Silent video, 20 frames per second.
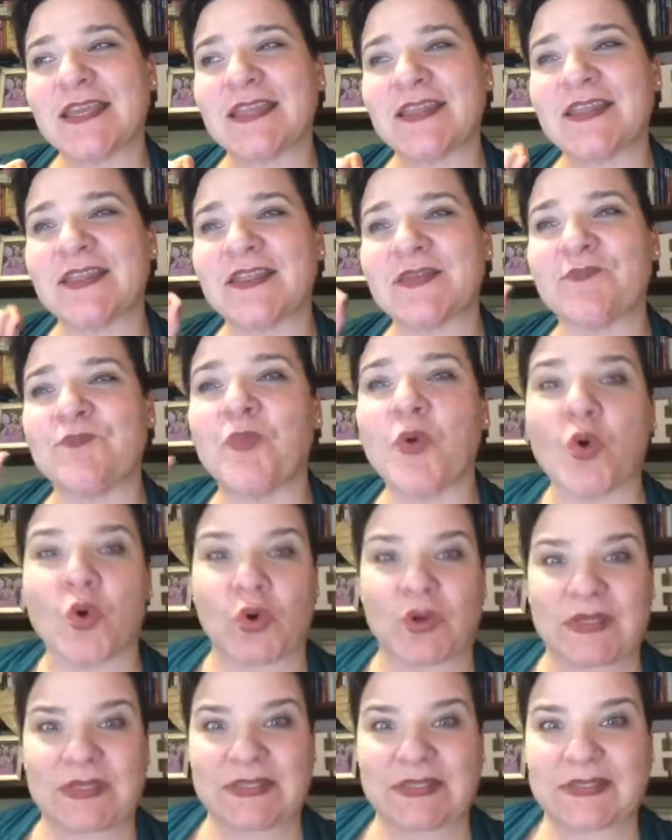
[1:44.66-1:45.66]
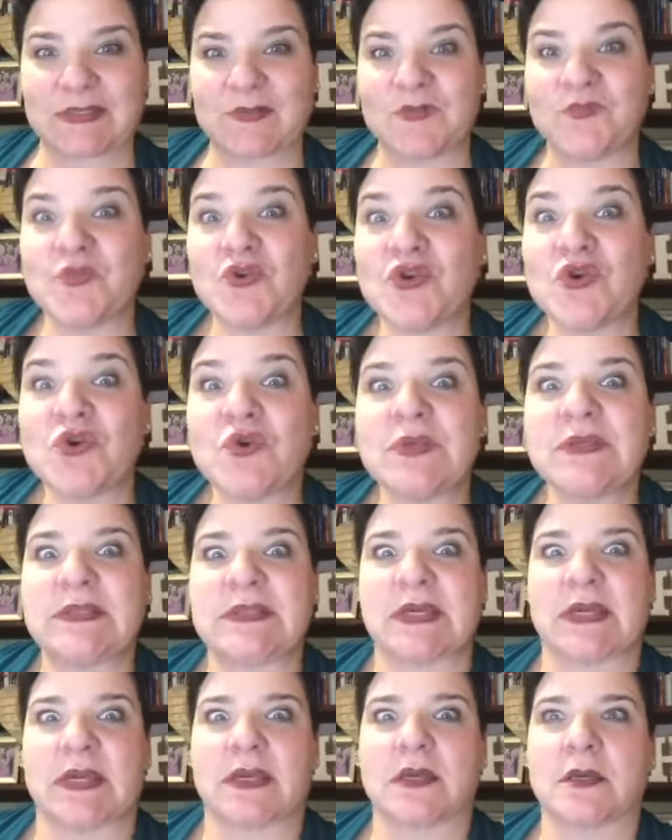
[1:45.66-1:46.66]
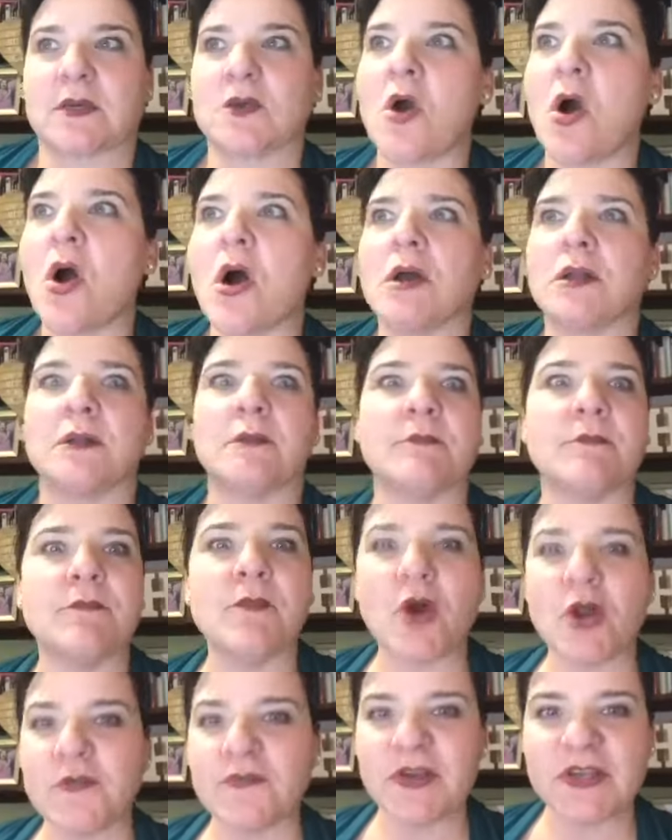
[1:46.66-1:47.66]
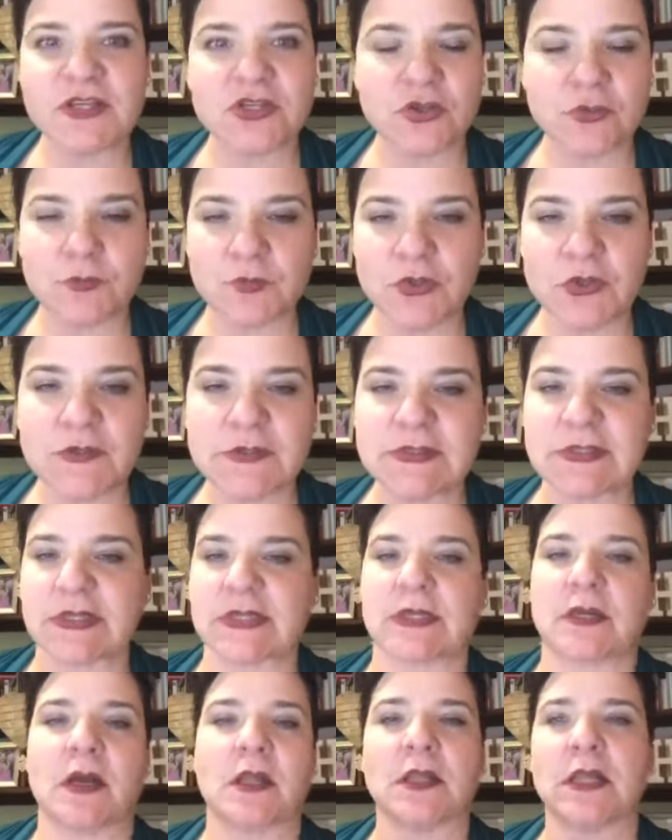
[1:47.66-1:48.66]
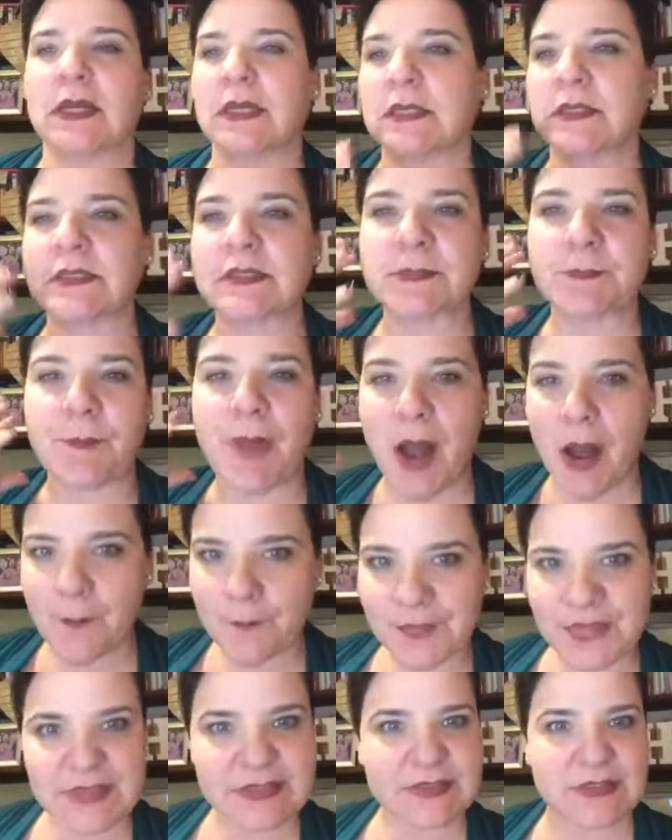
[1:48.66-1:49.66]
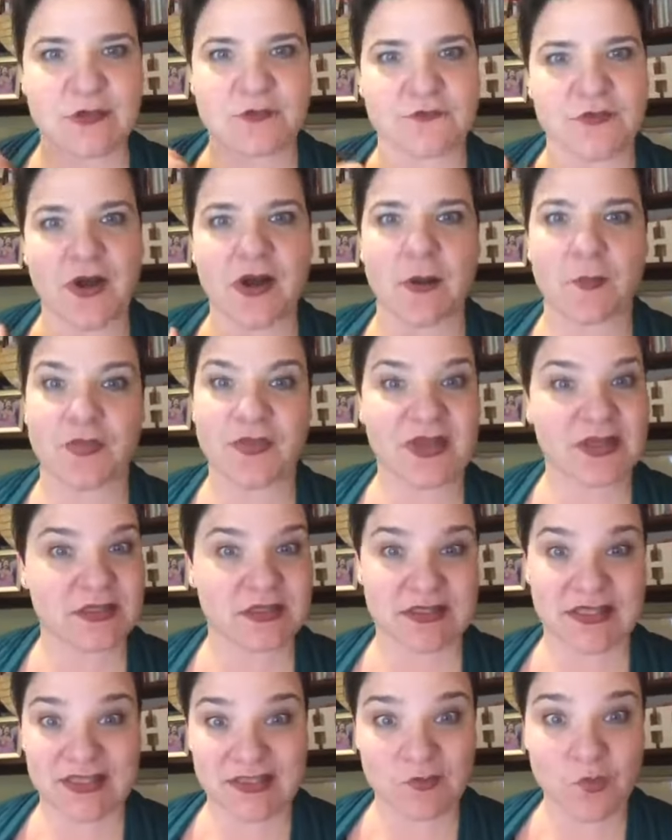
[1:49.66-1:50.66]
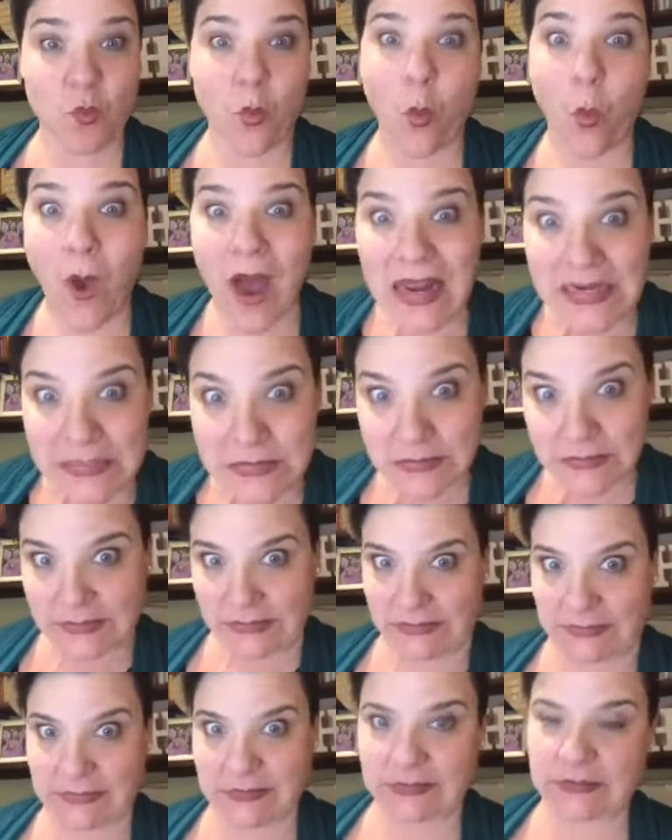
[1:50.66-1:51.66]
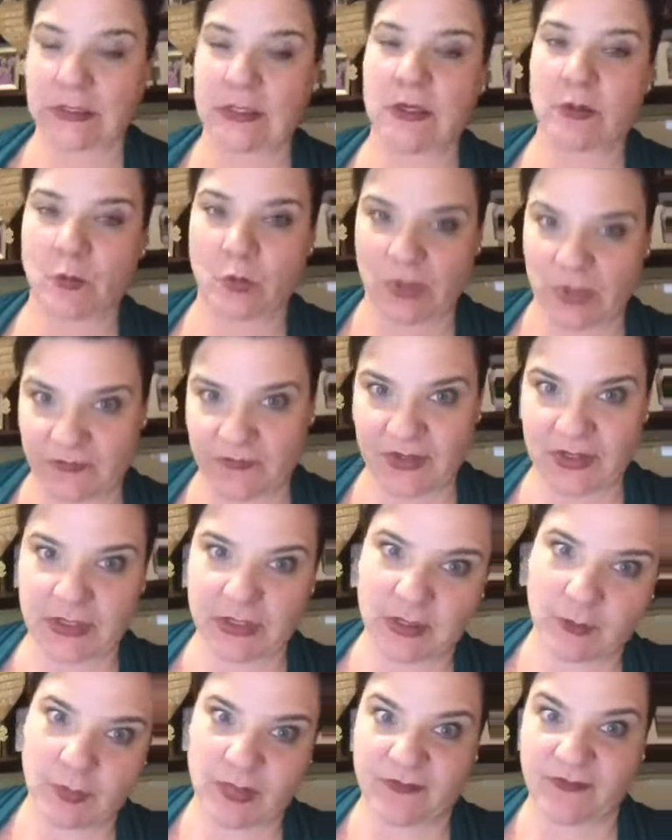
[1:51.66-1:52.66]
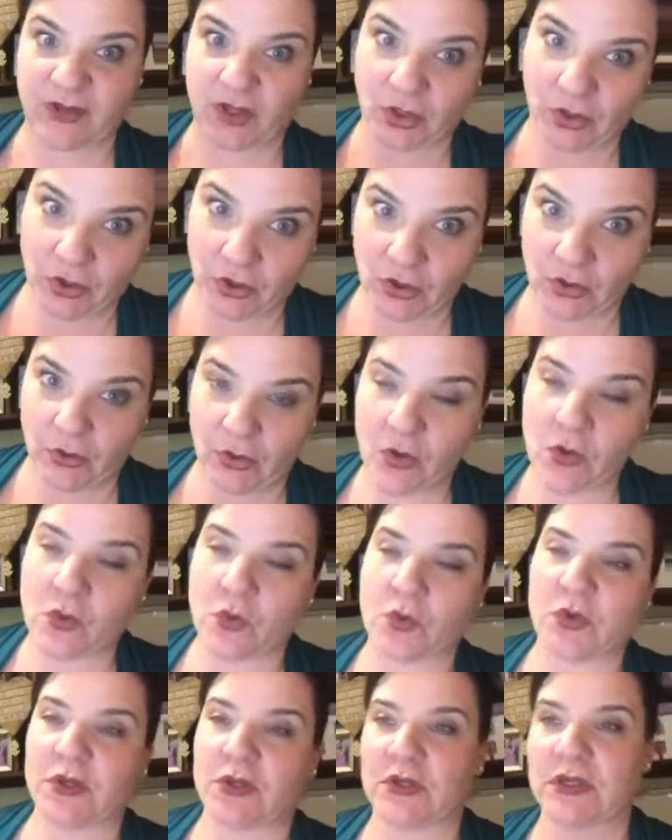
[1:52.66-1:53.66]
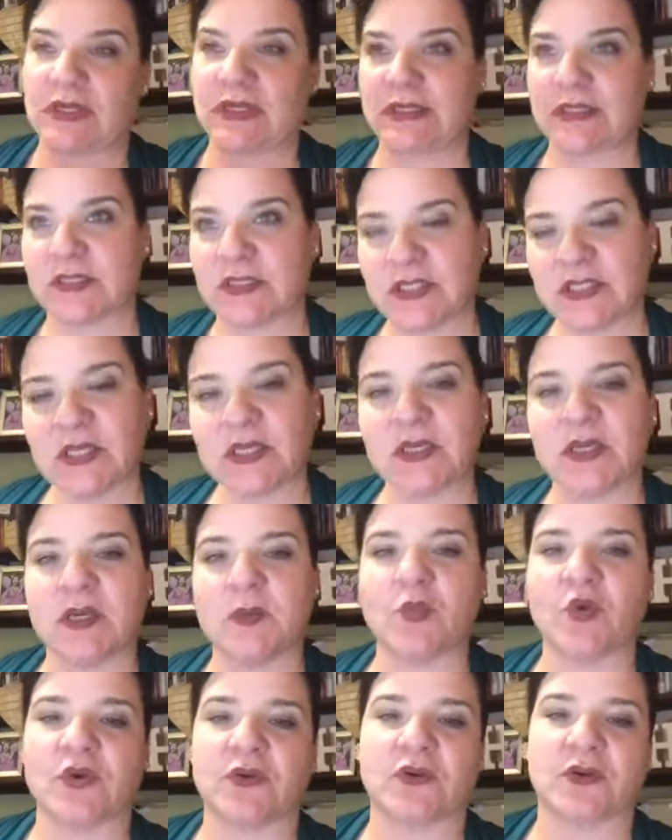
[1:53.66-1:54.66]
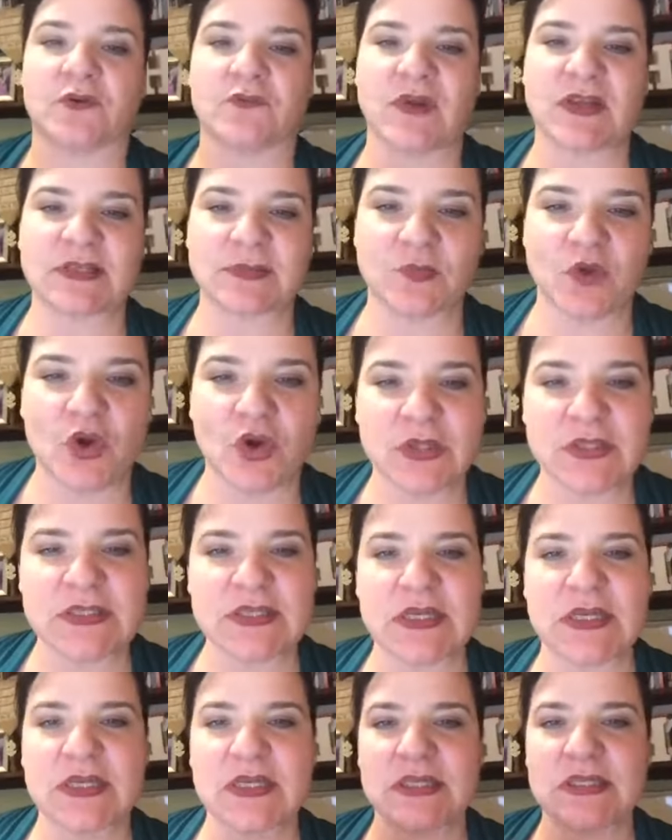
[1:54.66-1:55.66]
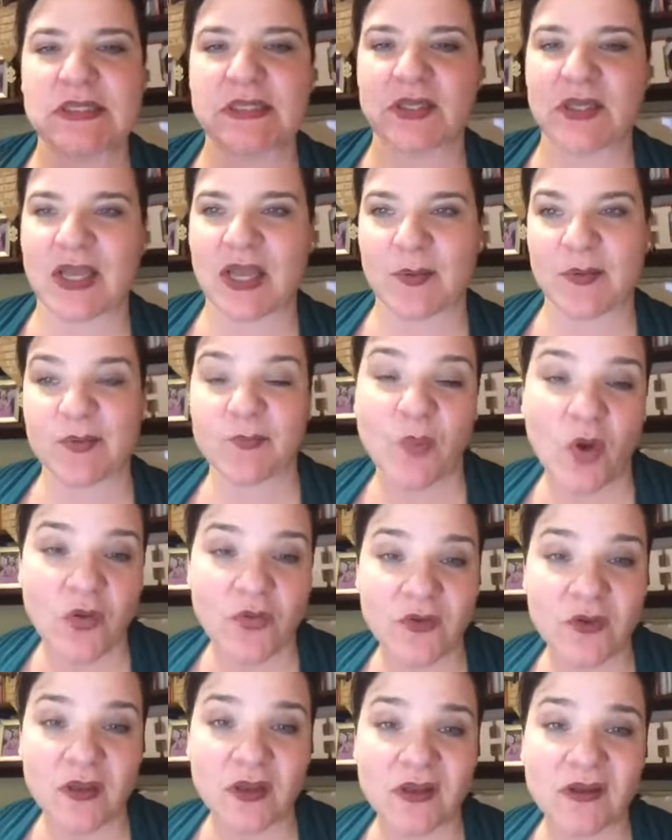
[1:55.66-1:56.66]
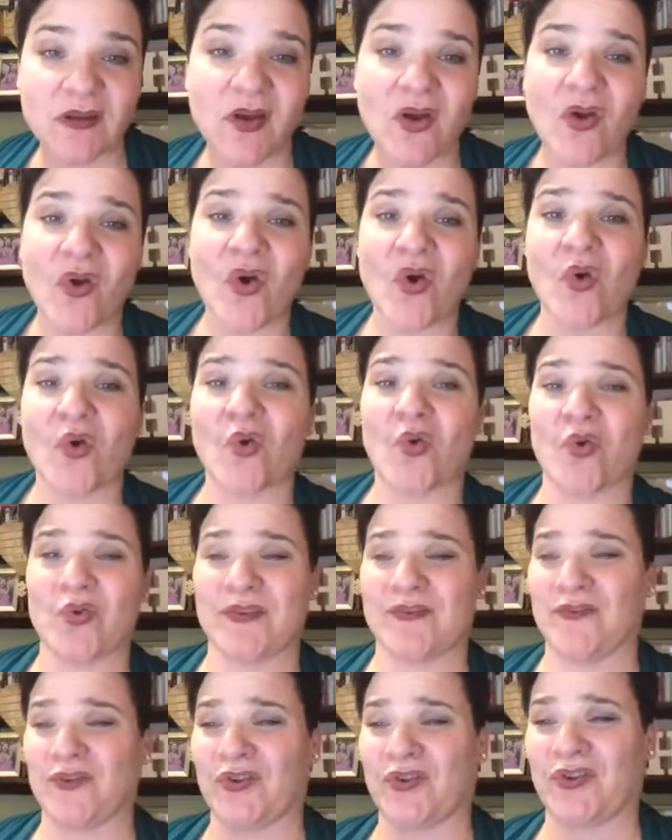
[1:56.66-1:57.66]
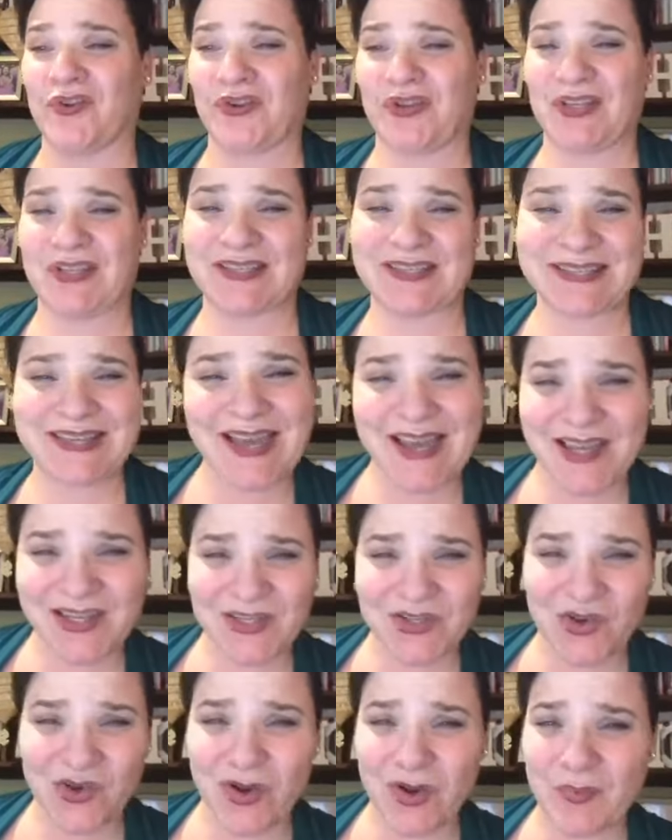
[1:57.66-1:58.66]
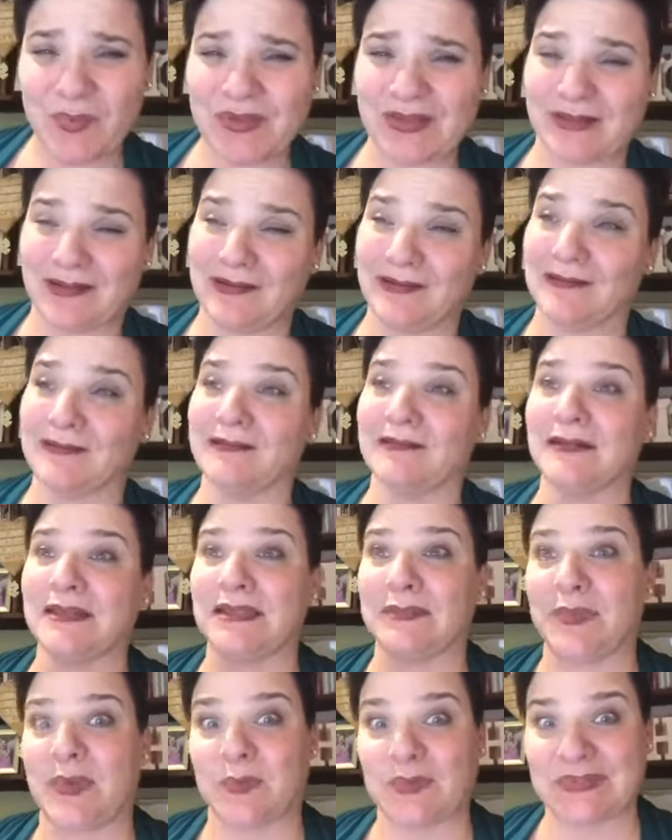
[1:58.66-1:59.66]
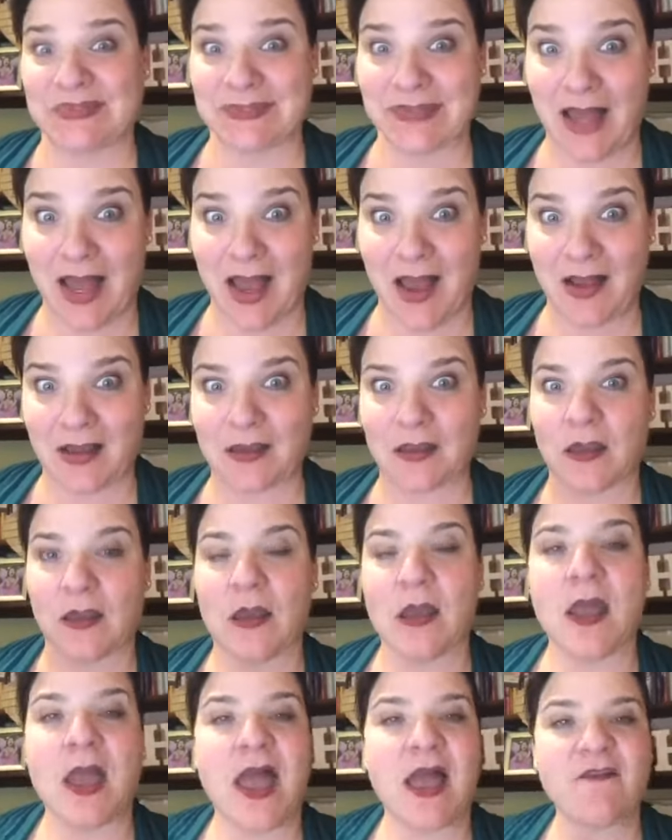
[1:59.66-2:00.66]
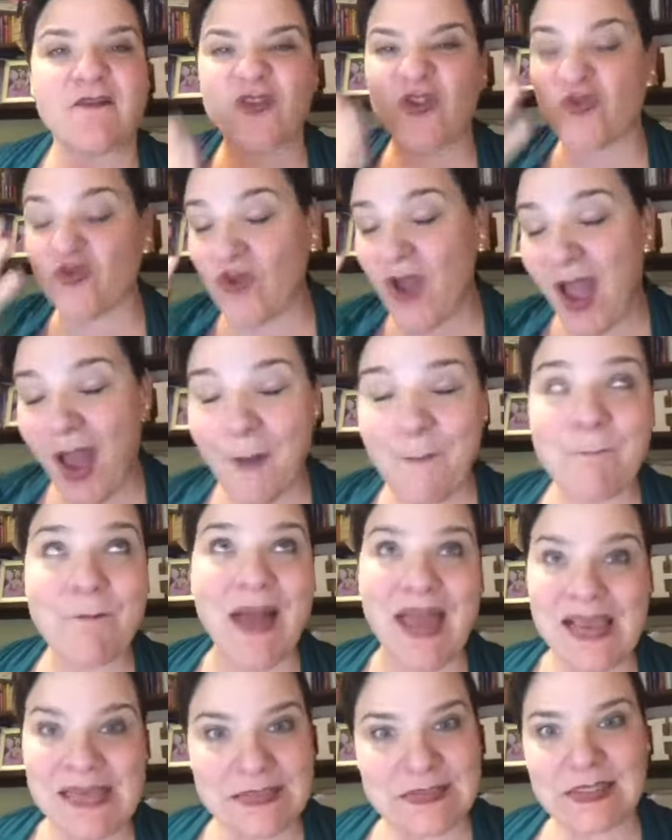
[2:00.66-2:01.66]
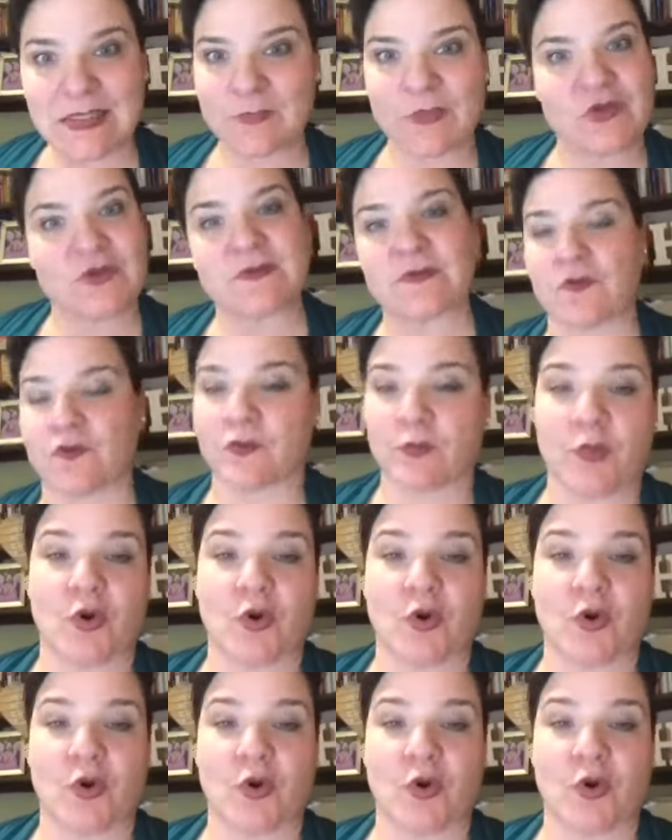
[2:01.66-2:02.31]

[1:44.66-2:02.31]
Books, music. God, motivational music. Like, pump yourself up. That does wonders when you're feeling a bit of a, or you got to get to the gym, or you got to write some content and you can't be bothered, or you've got to go to your day job and you're like, oh, these people suck. Have amazing music or a